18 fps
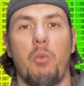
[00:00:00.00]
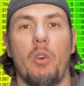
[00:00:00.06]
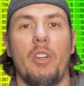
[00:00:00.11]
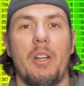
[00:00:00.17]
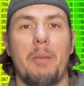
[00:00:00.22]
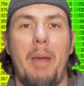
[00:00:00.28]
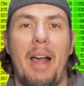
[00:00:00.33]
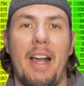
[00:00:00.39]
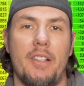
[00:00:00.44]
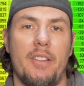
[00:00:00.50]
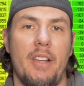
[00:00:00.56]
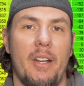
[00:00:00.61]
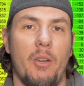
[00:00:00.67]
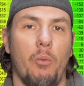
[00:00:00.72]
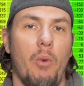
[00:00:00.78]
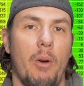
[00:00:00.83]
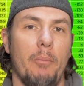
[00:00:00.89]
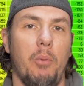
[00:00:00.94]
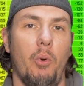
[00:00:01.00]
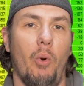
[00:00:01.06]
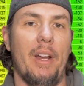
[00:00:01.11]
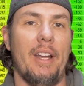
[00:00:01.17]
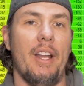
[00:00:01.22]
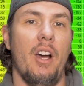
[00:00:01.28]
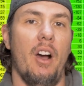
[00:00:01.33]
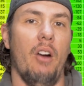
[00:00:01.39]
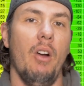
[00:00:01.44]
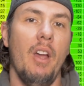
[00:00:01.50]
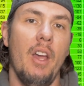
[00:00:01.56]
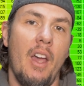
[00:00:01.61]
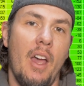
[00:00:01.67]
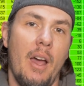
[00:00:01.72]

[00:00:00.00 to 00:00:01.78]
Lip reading: we're going to max out at 1.0.